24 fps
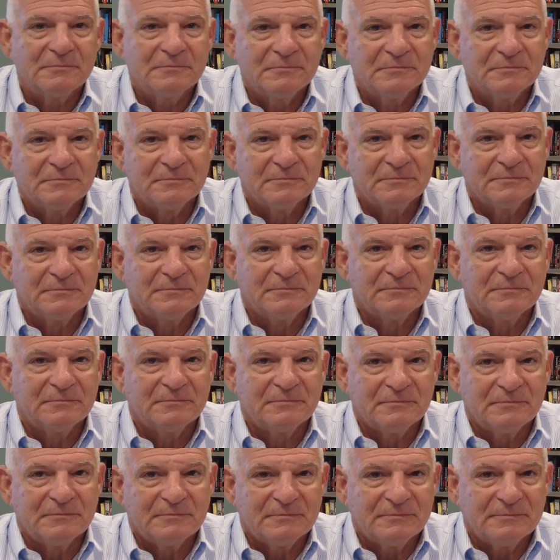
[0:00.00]

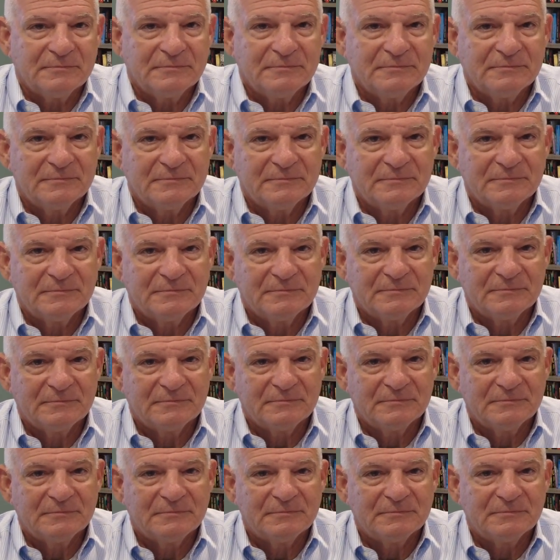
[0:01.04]

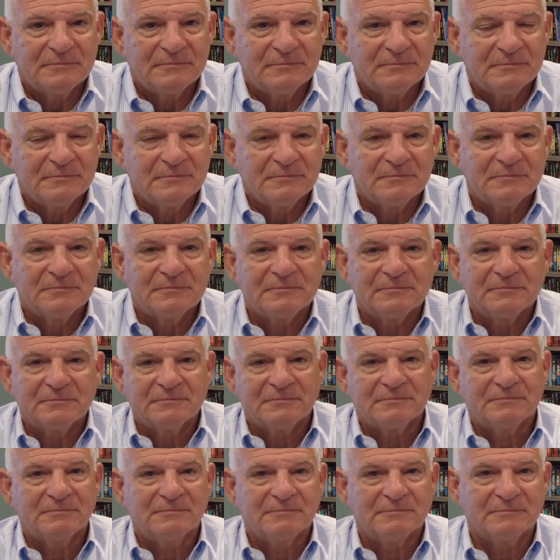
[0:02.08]

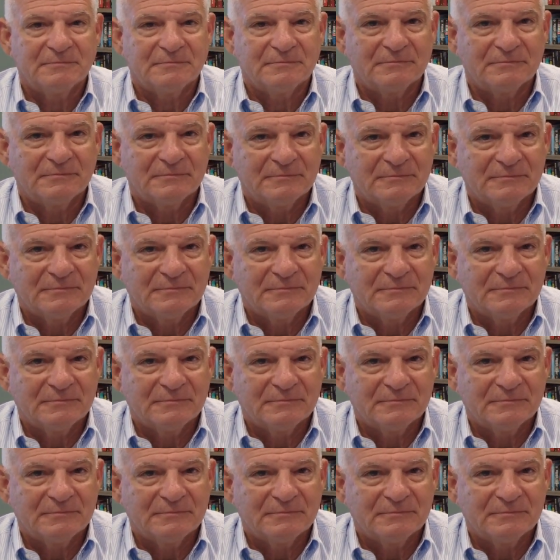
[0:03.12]
[no speech]